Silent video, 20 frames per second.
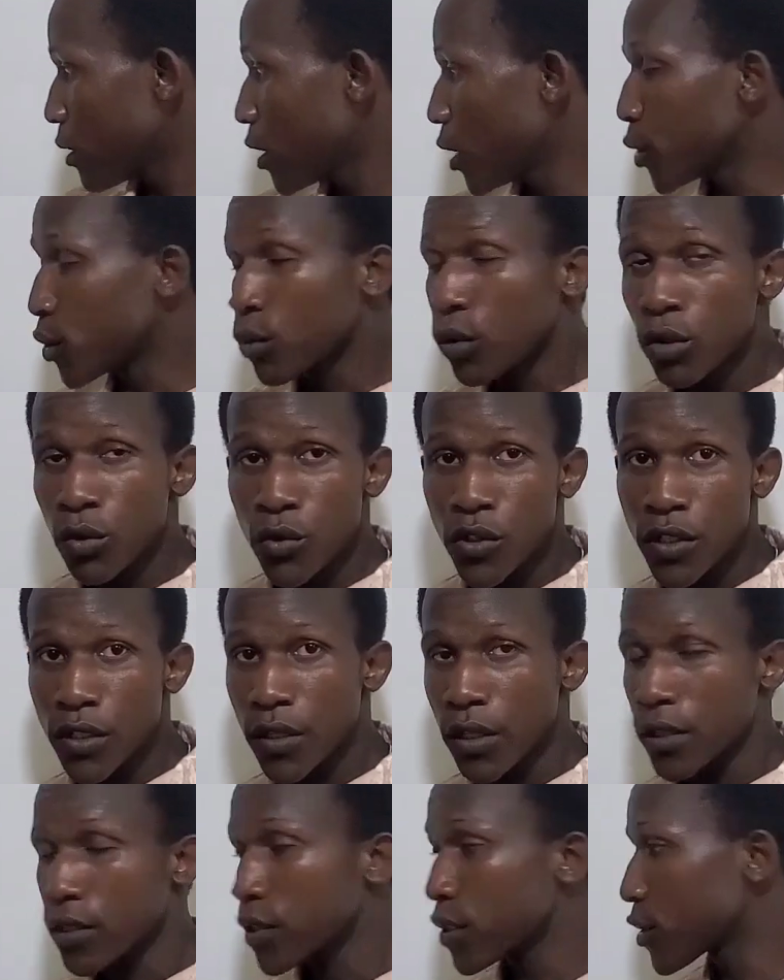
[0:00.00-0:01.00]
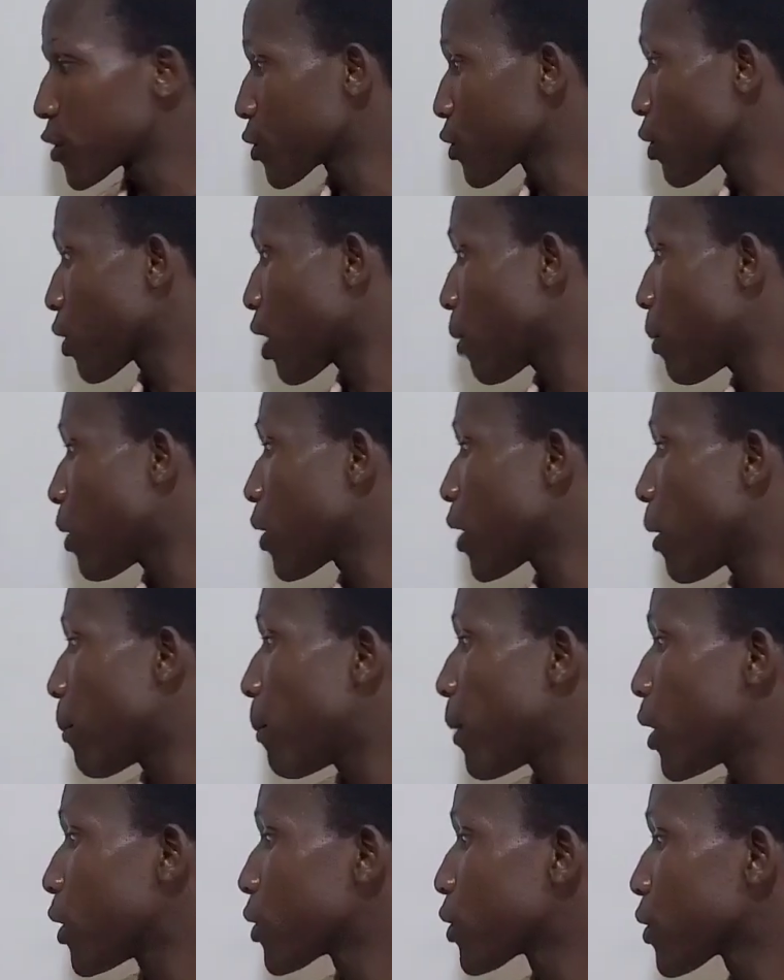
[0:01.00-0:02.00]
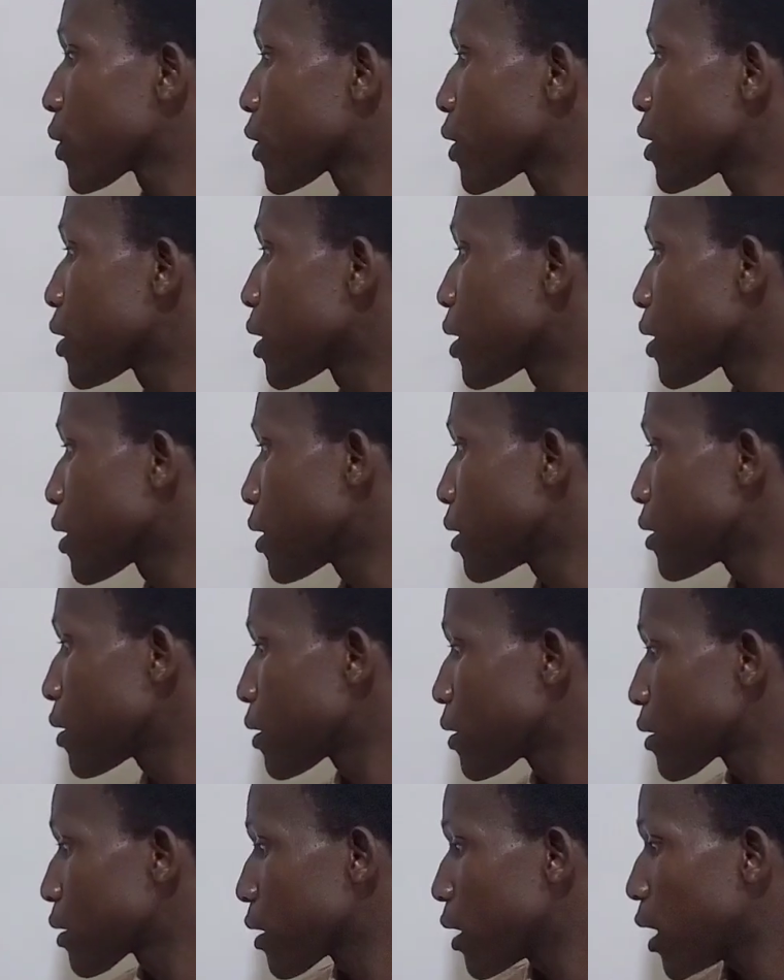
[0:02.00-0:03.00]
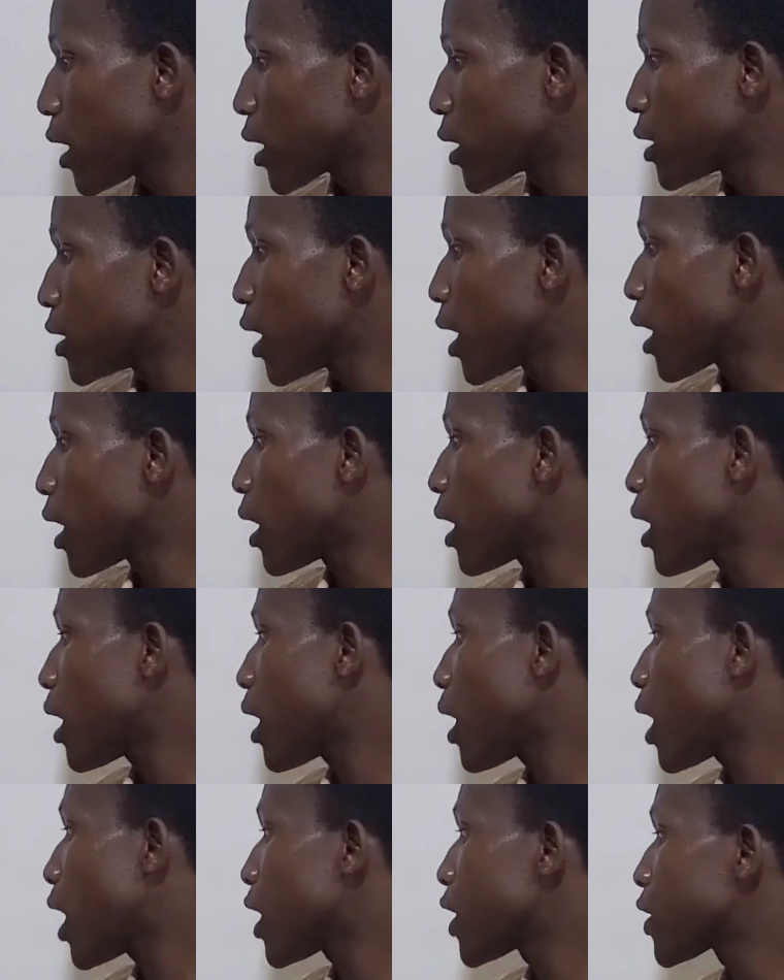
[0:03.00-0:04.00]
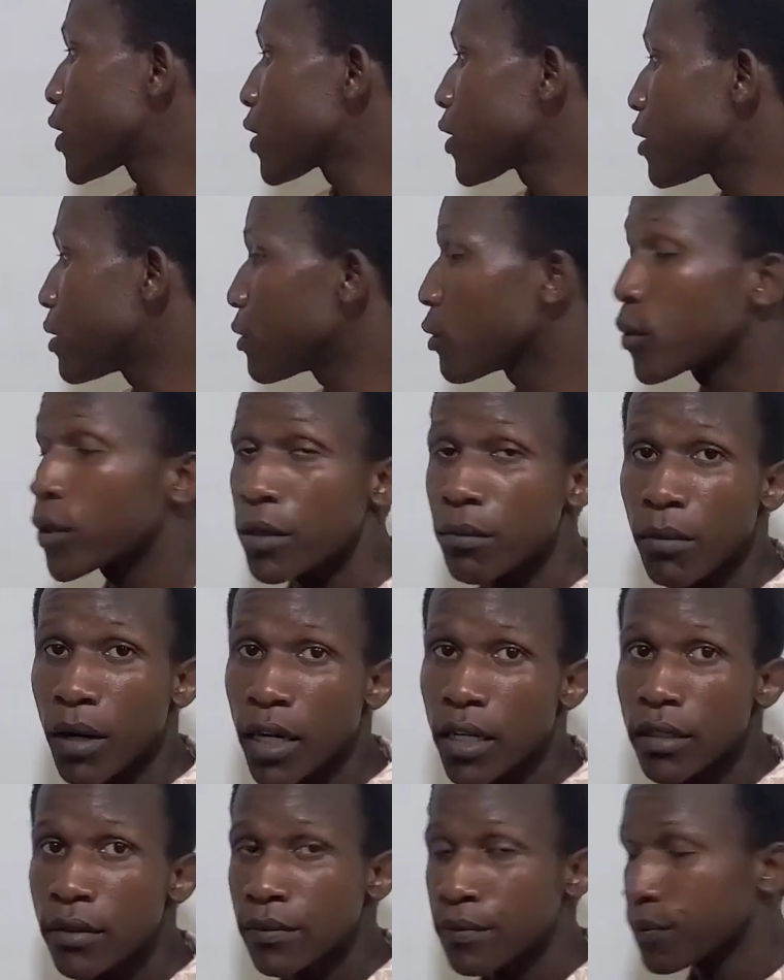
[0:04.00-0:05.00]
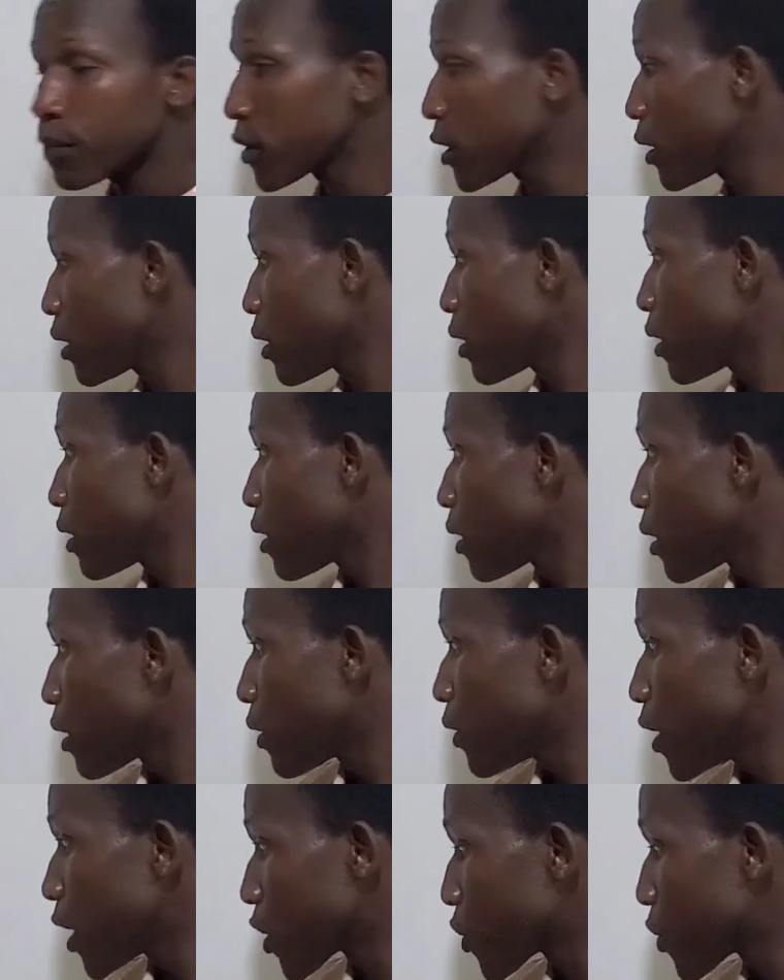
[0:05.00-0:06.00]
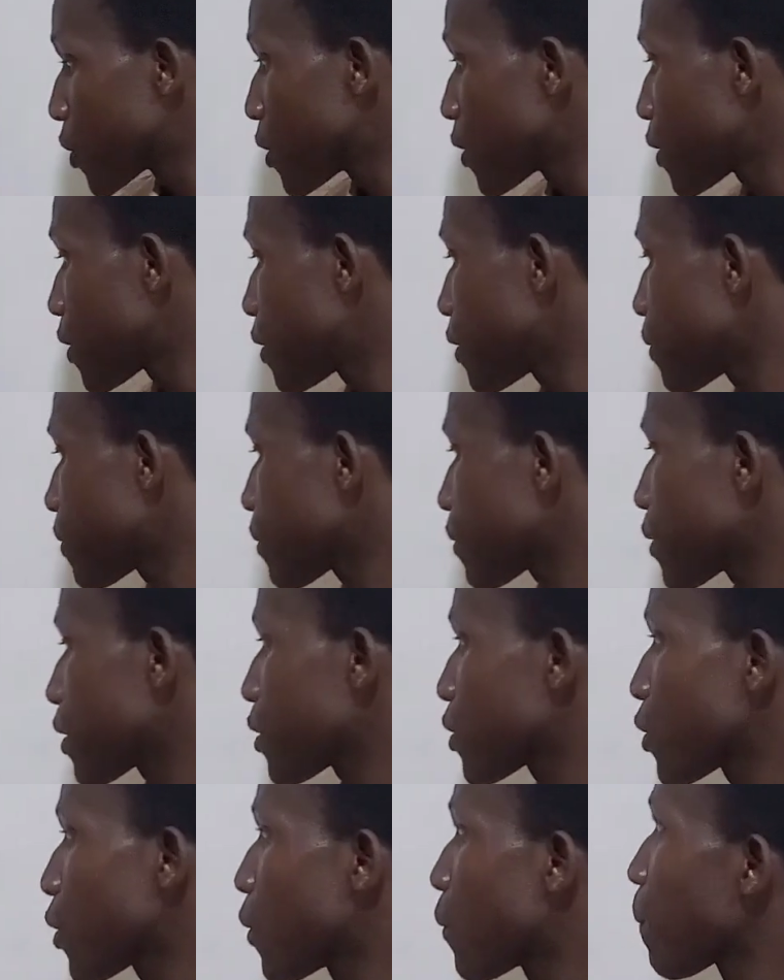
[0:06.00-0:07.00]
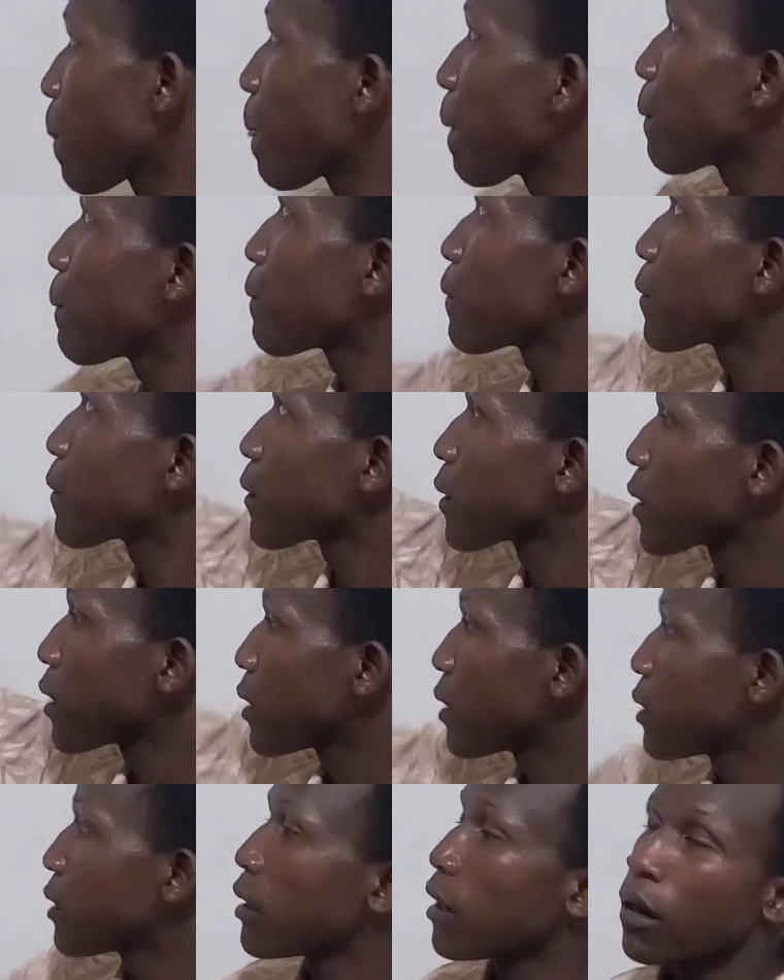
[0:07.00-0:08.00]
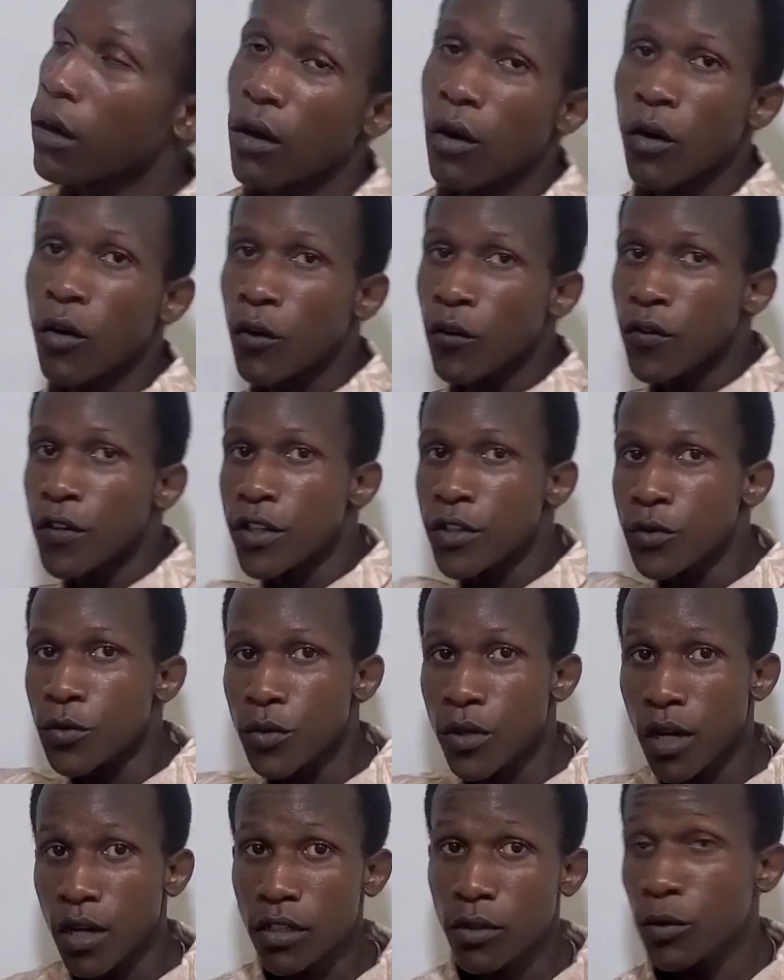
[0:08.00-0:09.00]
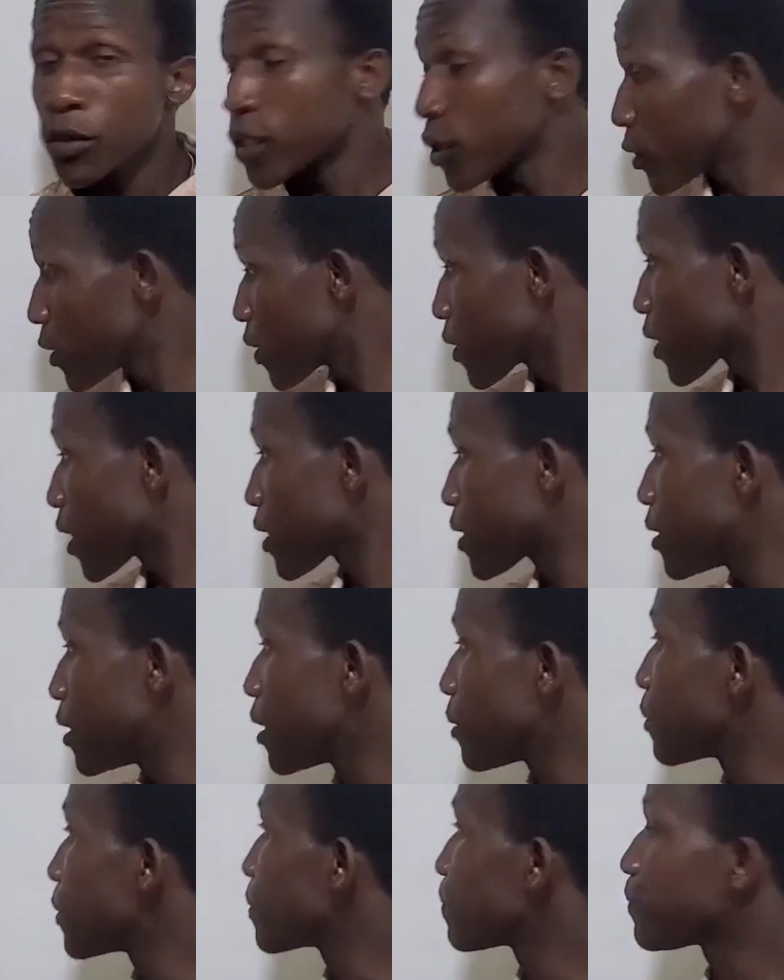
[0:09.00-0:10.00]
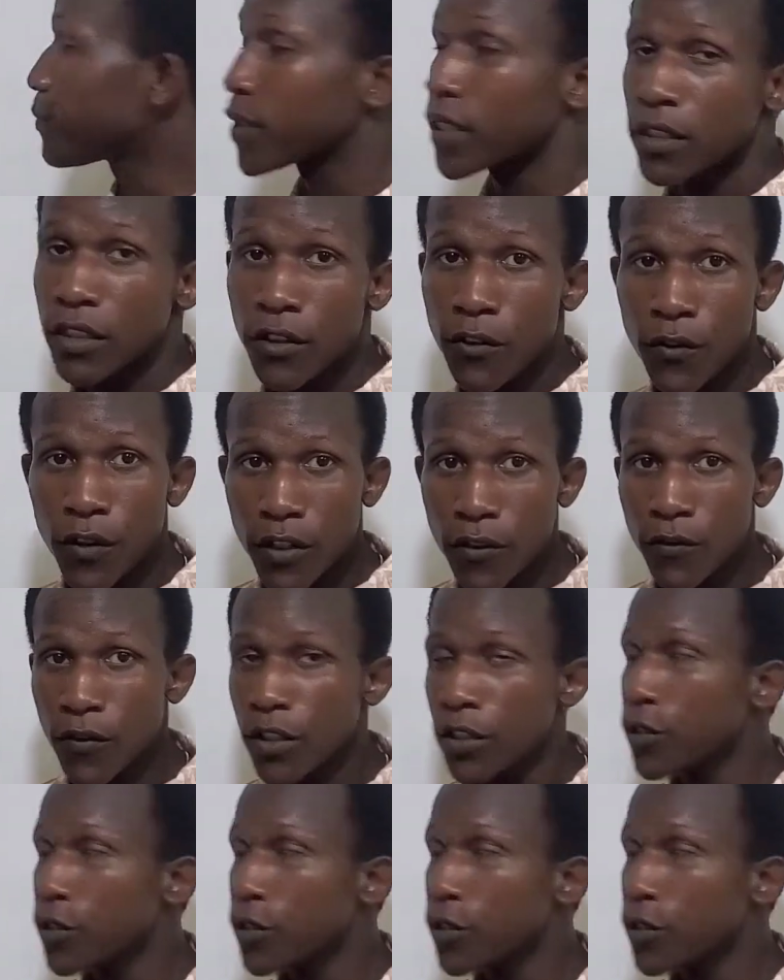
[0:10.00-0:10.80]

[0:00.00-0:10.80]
Then we go to synthesis, we talk about the Paulino synthesis and the Hirsch-Widman reactions. So all of these we shall discuss them in different